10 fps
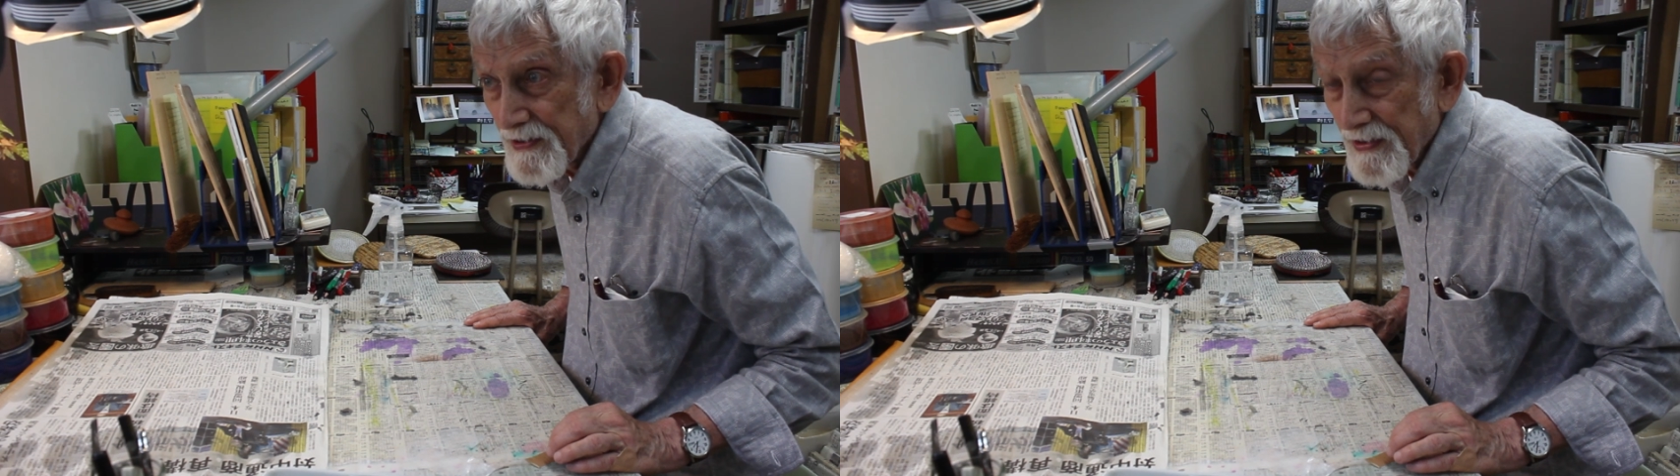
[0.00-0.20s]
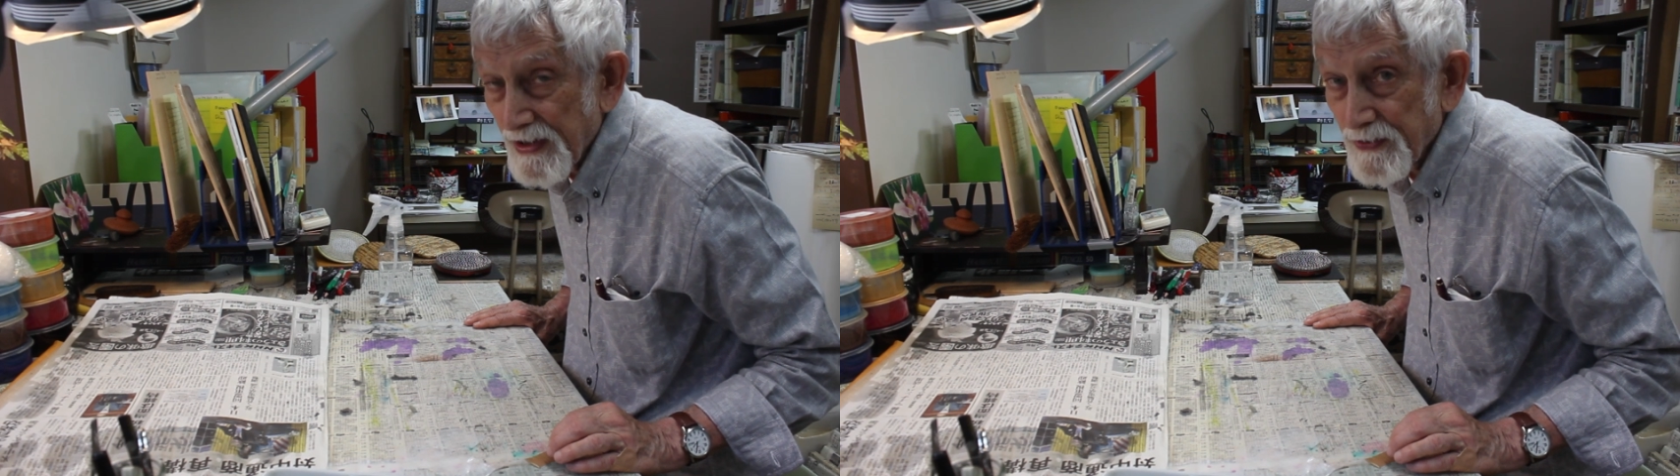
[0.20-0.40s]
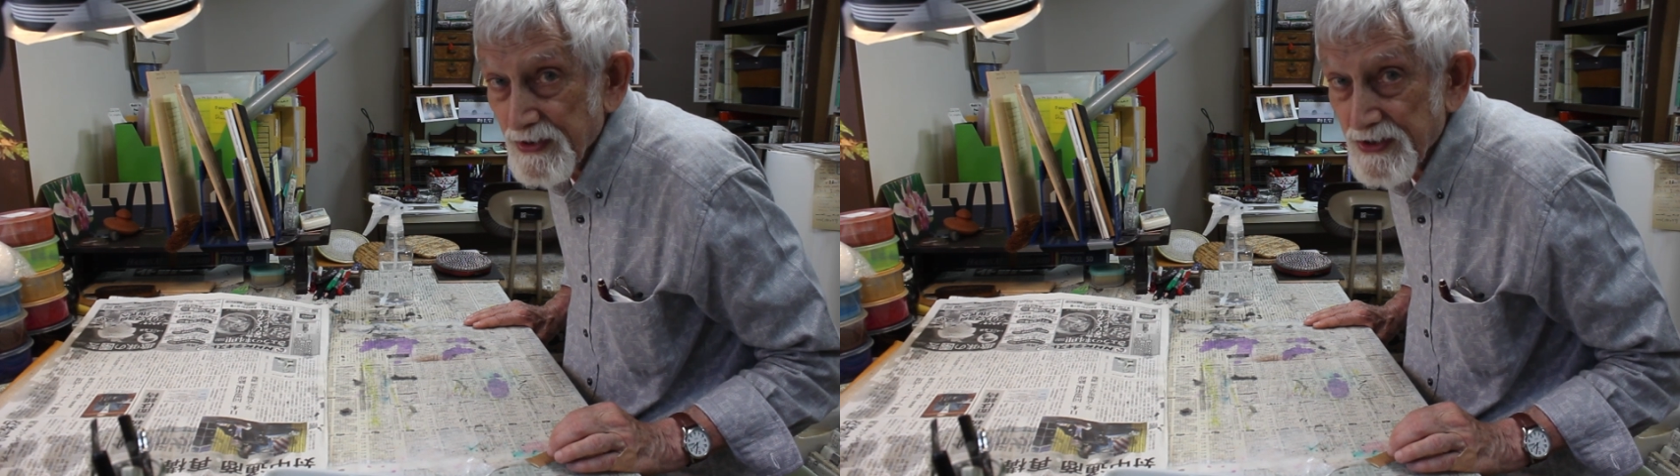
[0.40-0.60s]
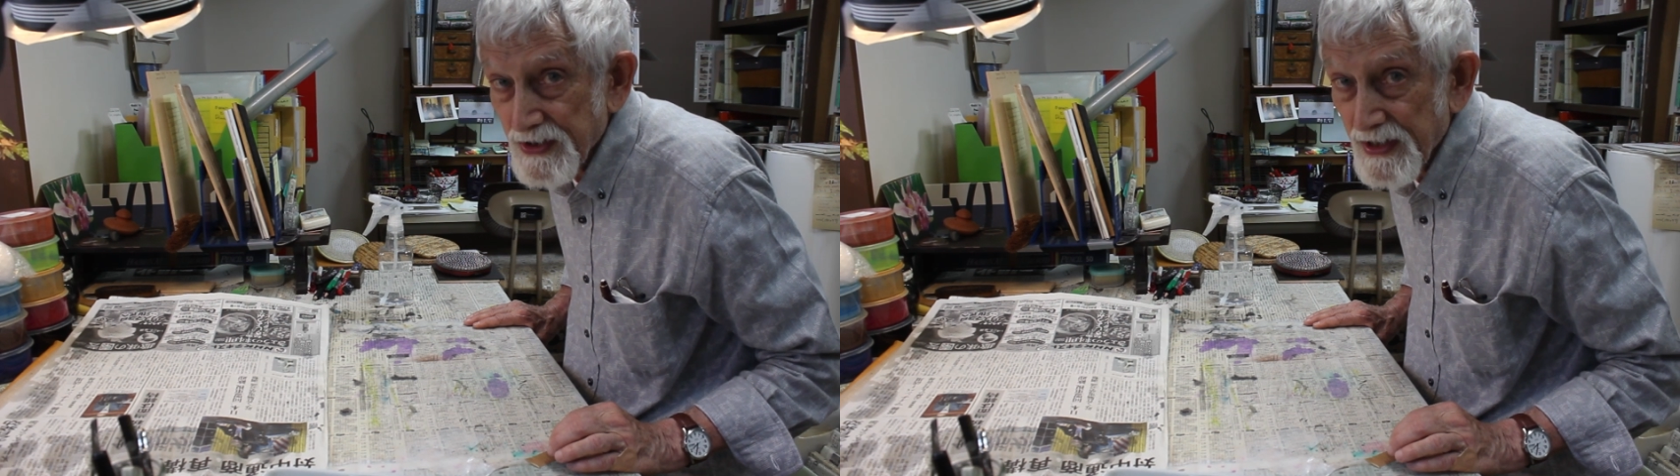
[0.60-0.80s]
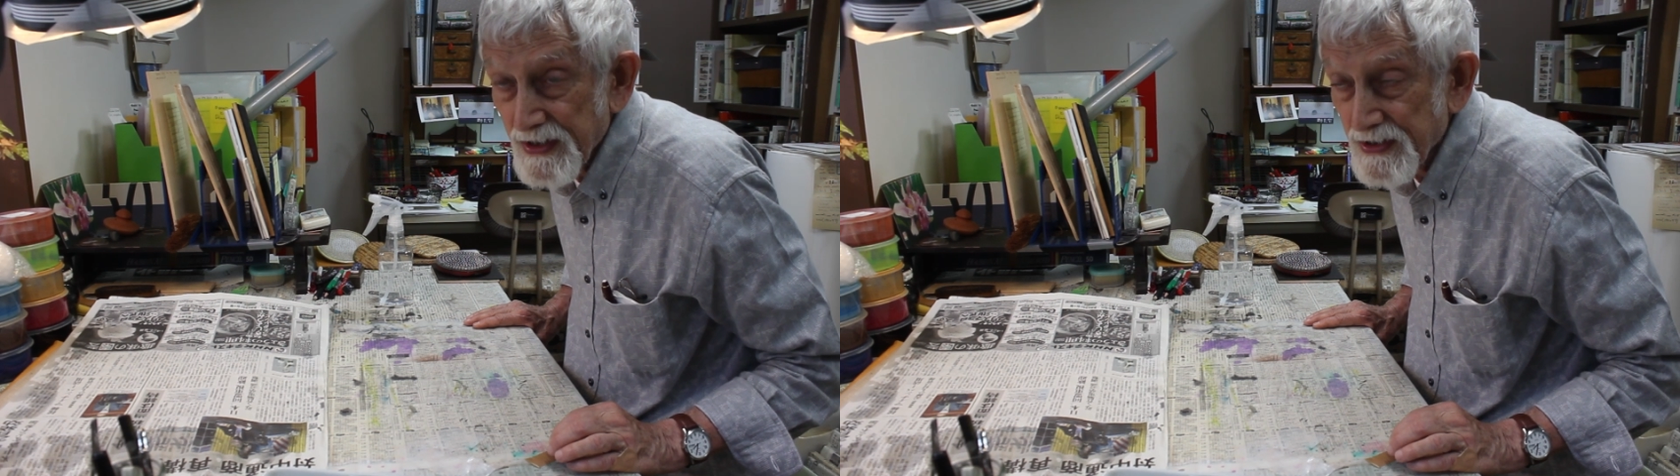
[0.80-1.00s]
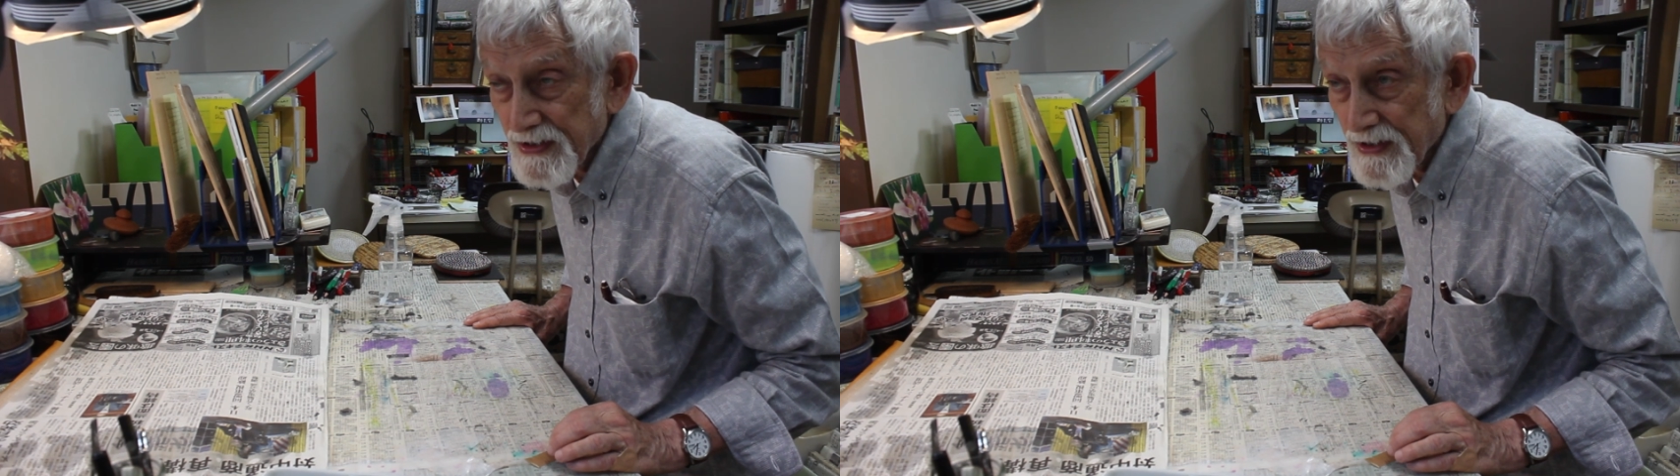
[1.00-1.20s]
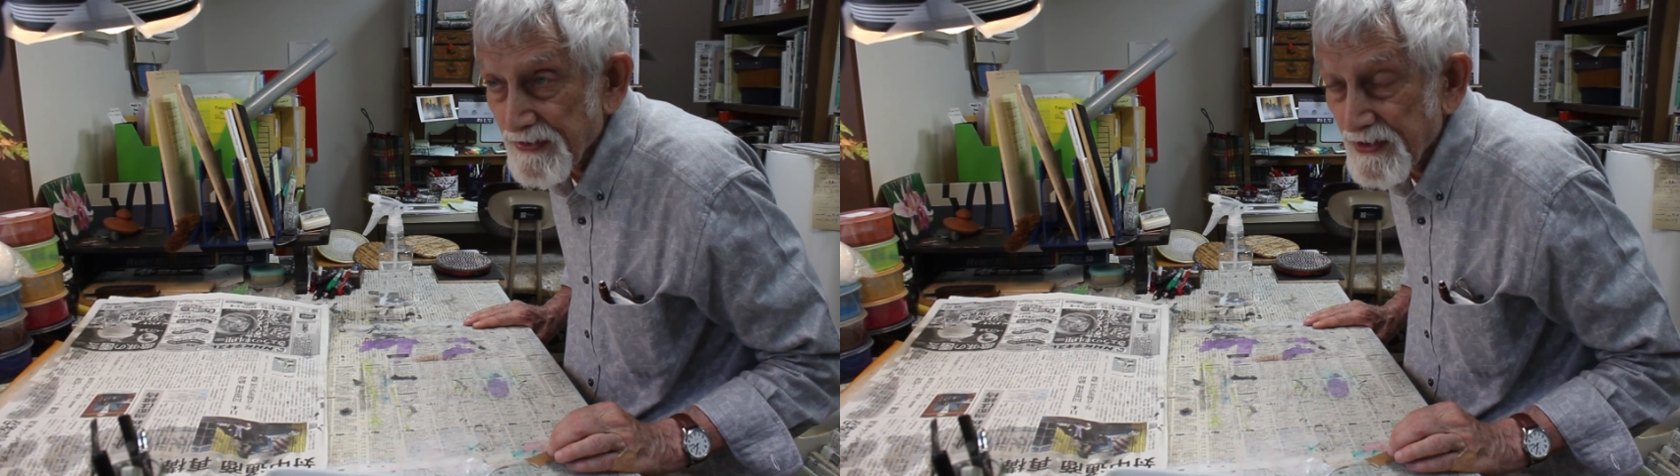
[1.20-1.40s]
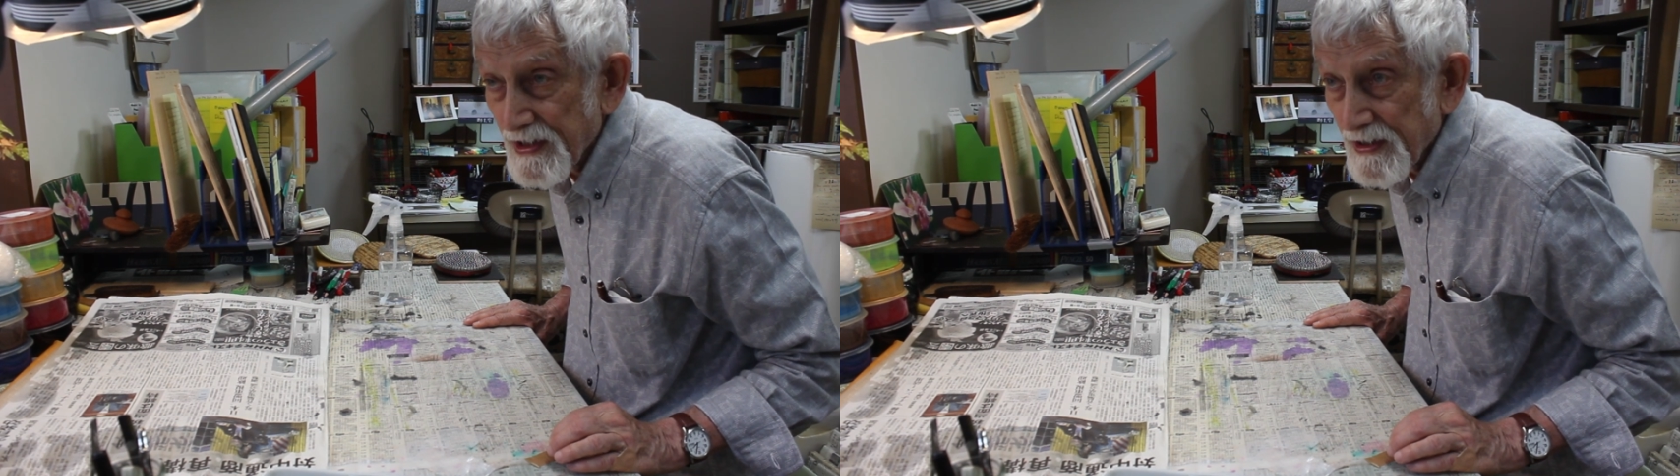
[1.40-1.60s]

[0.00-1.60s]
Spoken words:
On one side, it's enough,